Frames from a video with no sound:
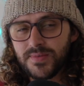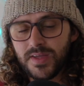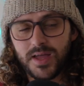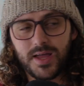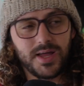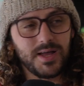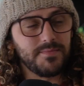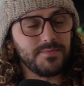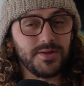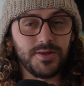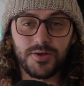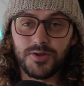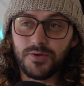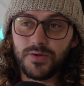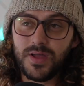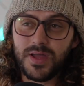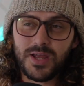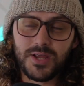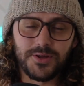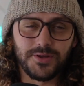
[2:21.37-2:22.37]
You're
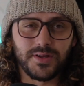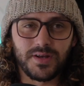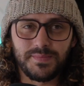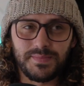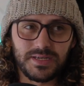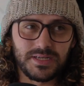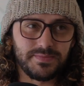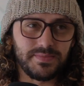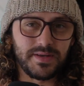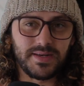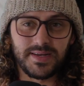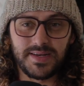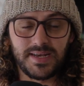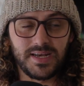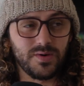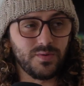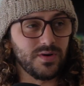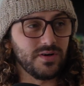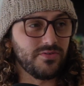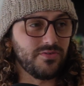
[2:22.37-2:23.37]
going to be spending
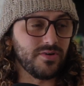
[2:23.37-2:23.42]
anywhere